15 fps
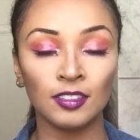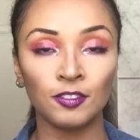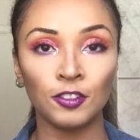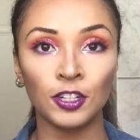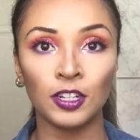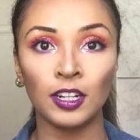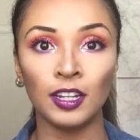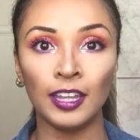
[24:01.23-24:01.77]

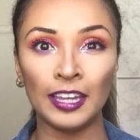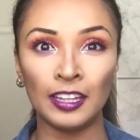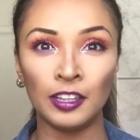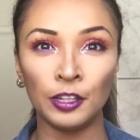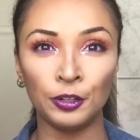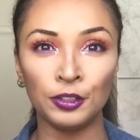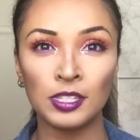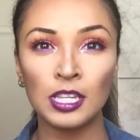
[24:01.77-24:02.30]
for like a
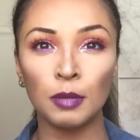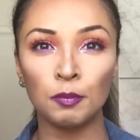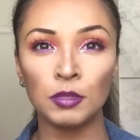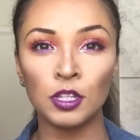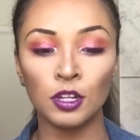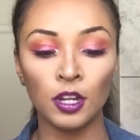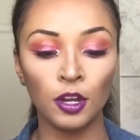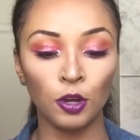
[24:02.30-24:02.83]
little tip
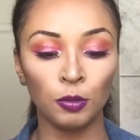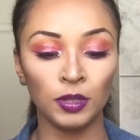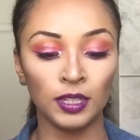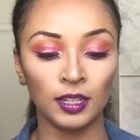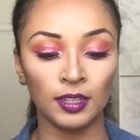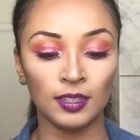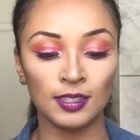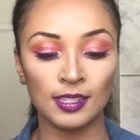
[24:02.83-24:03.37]
to know,
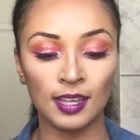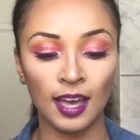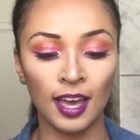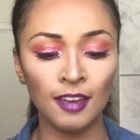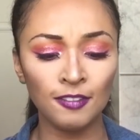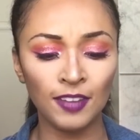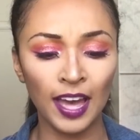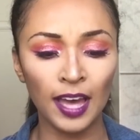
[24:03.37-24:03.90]
because
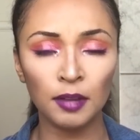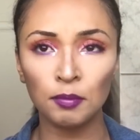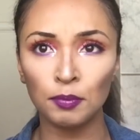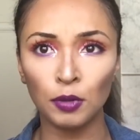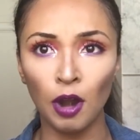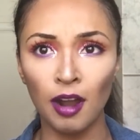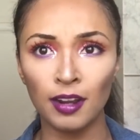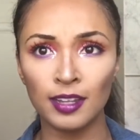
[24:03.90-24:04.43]
I've had
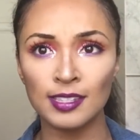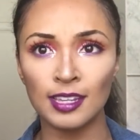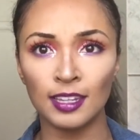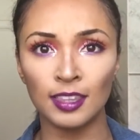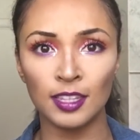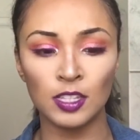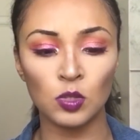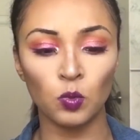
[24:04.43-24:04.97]
products like
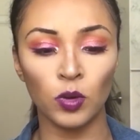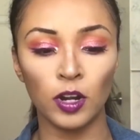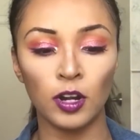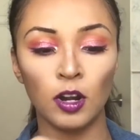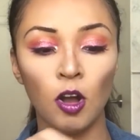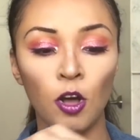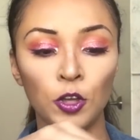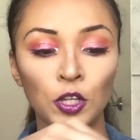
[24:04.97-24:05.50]
this
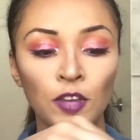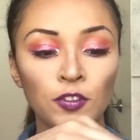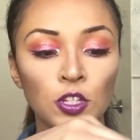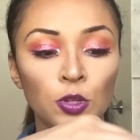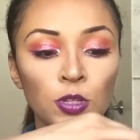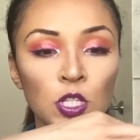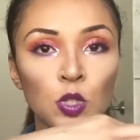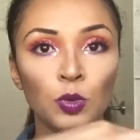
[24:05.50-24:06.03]
where all you have to
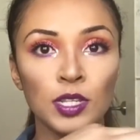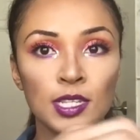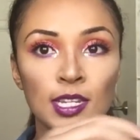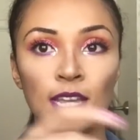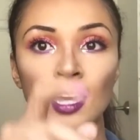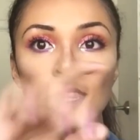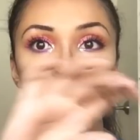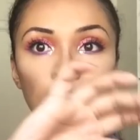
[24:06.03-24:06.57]
do is twist
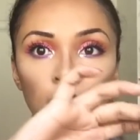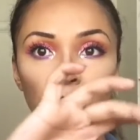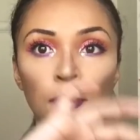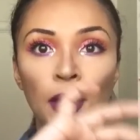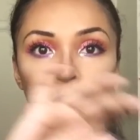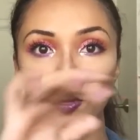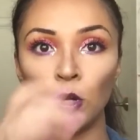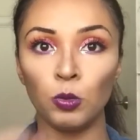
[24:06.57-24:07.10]
it and then the
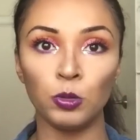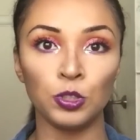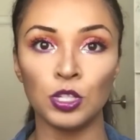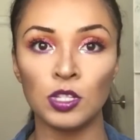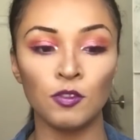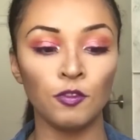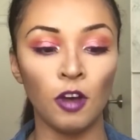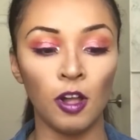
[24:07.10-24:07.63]
powder will
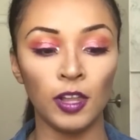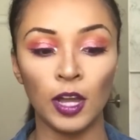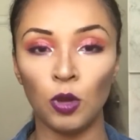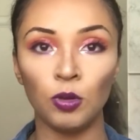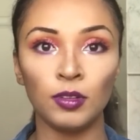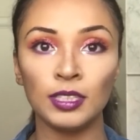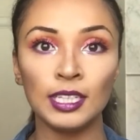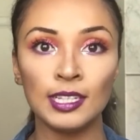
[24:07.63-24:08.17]
just fall
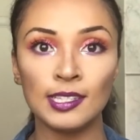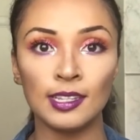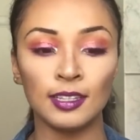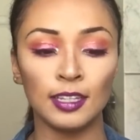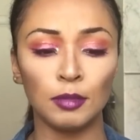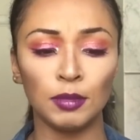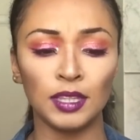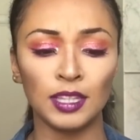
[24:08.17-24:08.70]
out
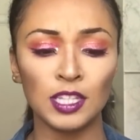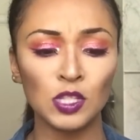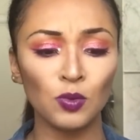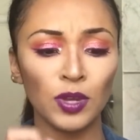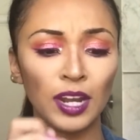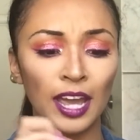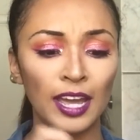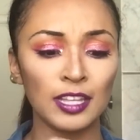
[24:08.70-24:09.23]
easily, but this
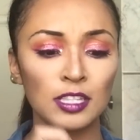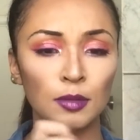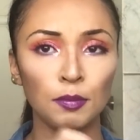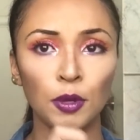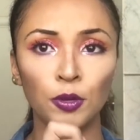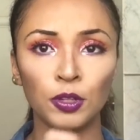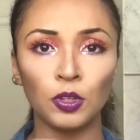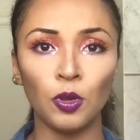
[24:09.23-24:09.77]
one I had to
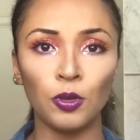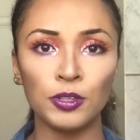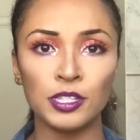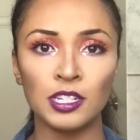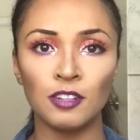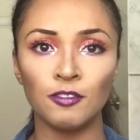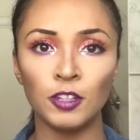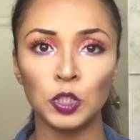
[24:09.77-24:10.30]
poke the holes
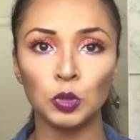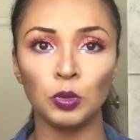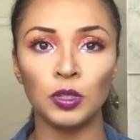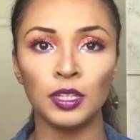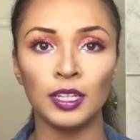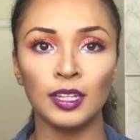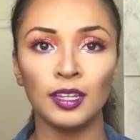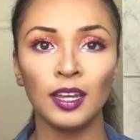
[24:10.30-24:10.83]

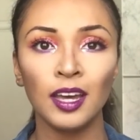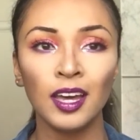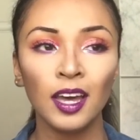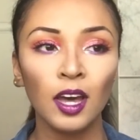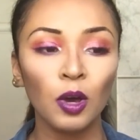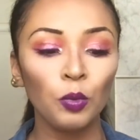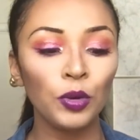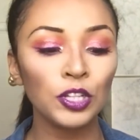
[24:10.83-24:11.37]
individually,
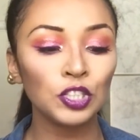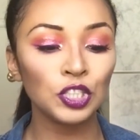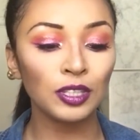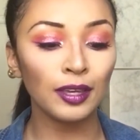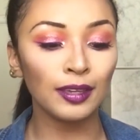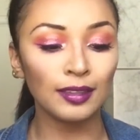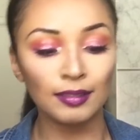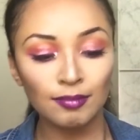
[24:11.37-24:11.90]
which
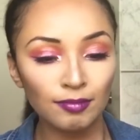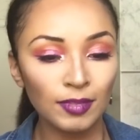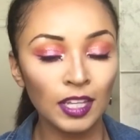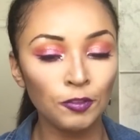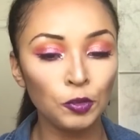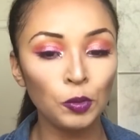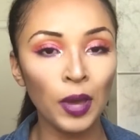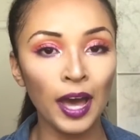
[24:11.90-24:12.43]
like,
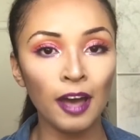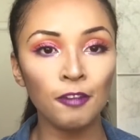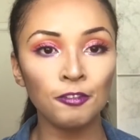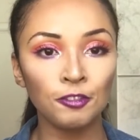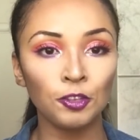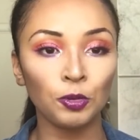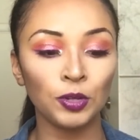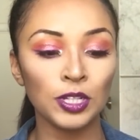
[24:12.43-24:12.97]
if you
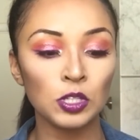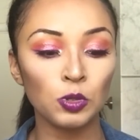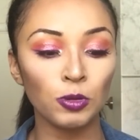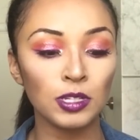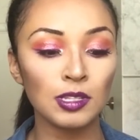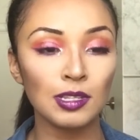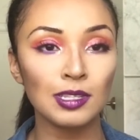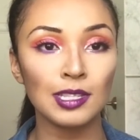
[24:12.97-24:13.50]
have the
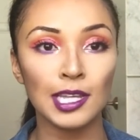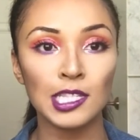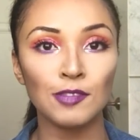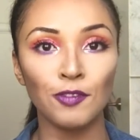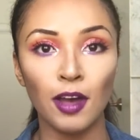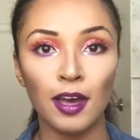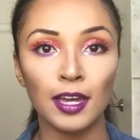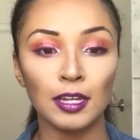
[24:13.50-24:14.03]
resources, that's
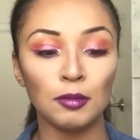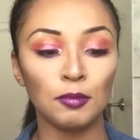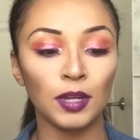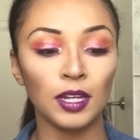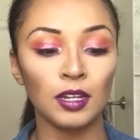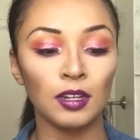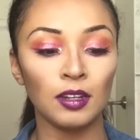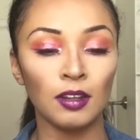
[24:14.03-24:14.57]
fine,
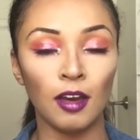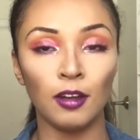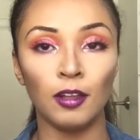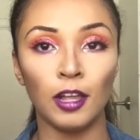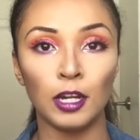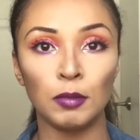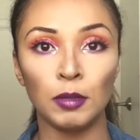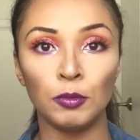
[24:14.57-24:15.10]
but not a
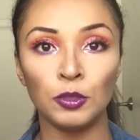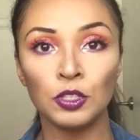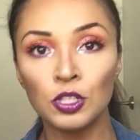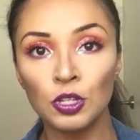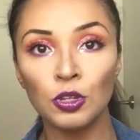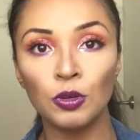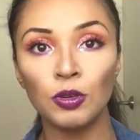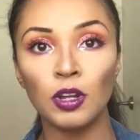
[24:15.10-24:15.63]
lot of people
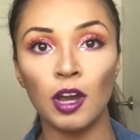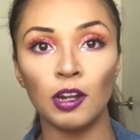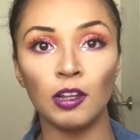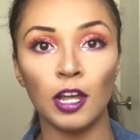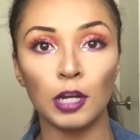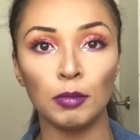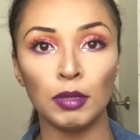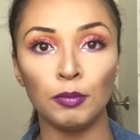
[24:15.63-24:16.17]
do. Not a
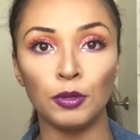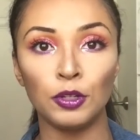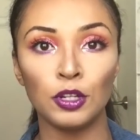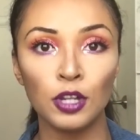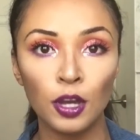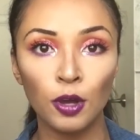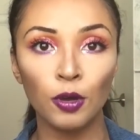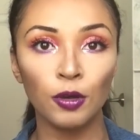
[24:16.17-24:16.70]
lot of people
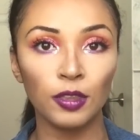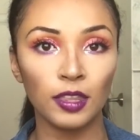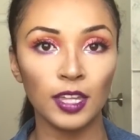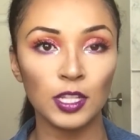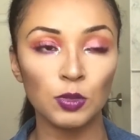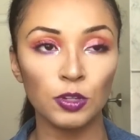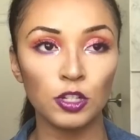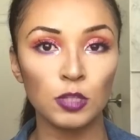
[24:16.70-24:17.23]
know that
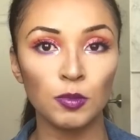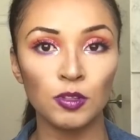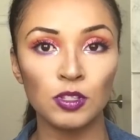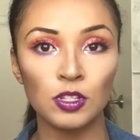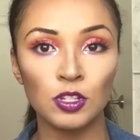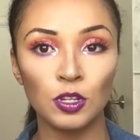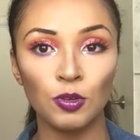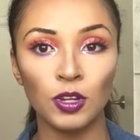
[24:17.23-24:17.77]
that's what you're supposed
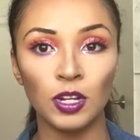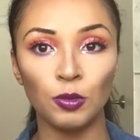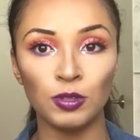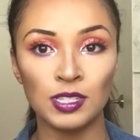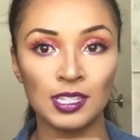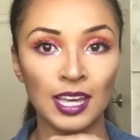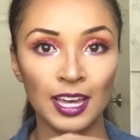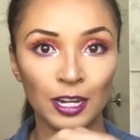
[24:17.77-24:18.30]
to do, and it
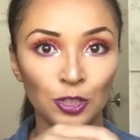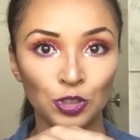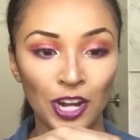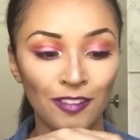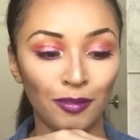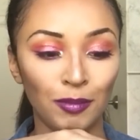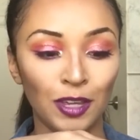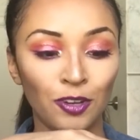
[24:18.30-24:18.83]
was kind of
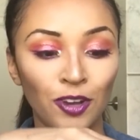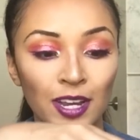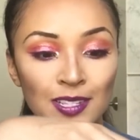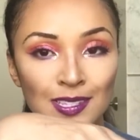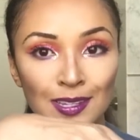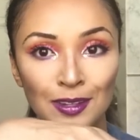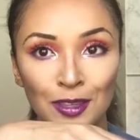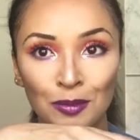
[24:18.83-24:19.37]
driving me
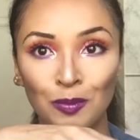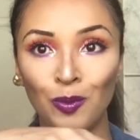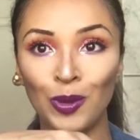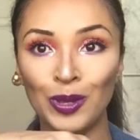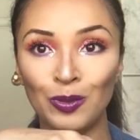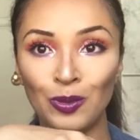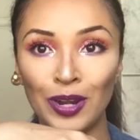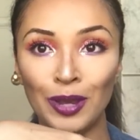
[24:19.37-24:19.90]
crazy to the
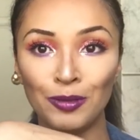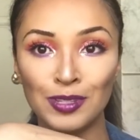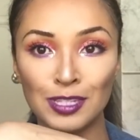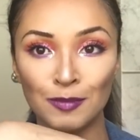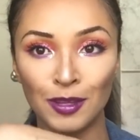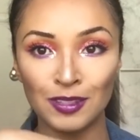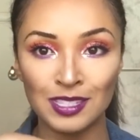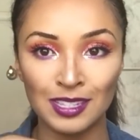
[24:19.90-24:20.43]
point where I was
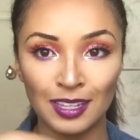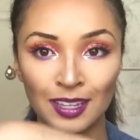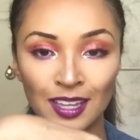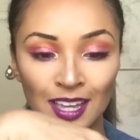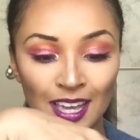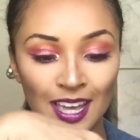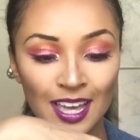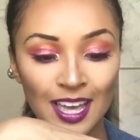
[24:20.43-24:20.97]
about to
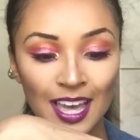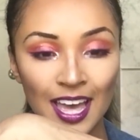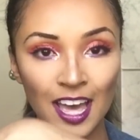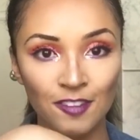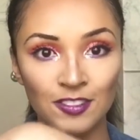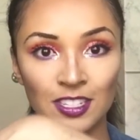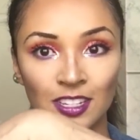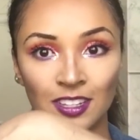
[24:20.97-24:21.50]

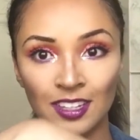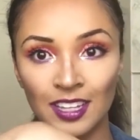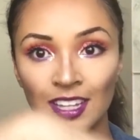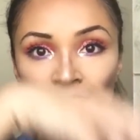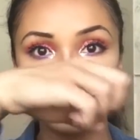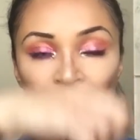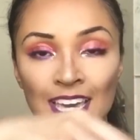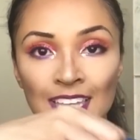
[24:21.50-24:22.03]
have to
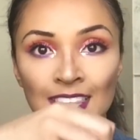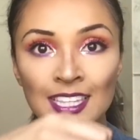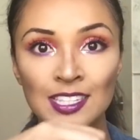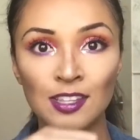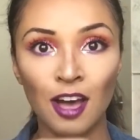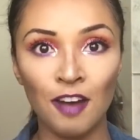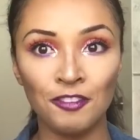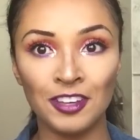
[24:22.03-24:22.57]
take this
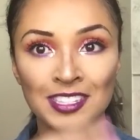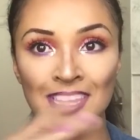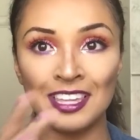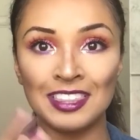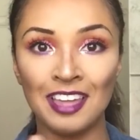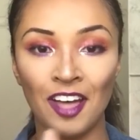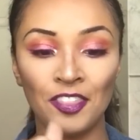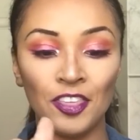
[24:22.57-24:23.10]
off because I
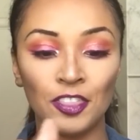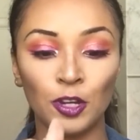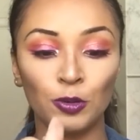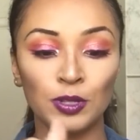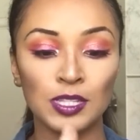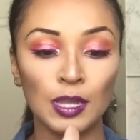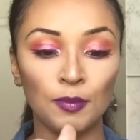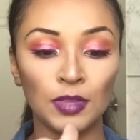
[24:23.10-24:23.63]
thought that there
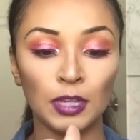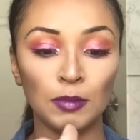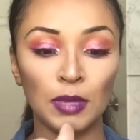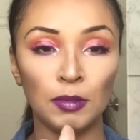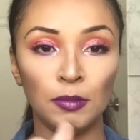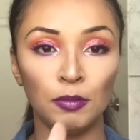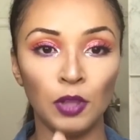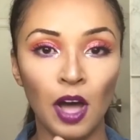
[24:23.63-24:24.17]
was something
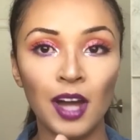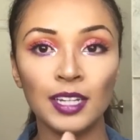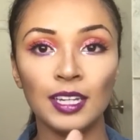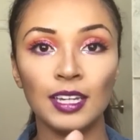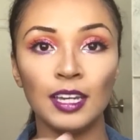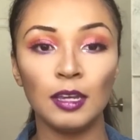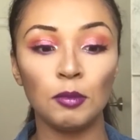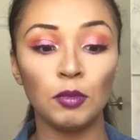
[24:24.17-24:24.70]
maybe
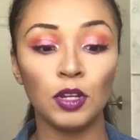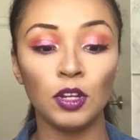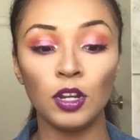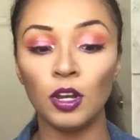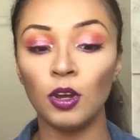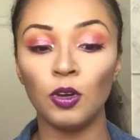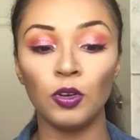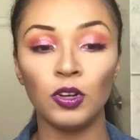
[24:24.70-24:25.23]
blocking it, but
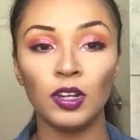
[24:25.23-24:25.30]
no.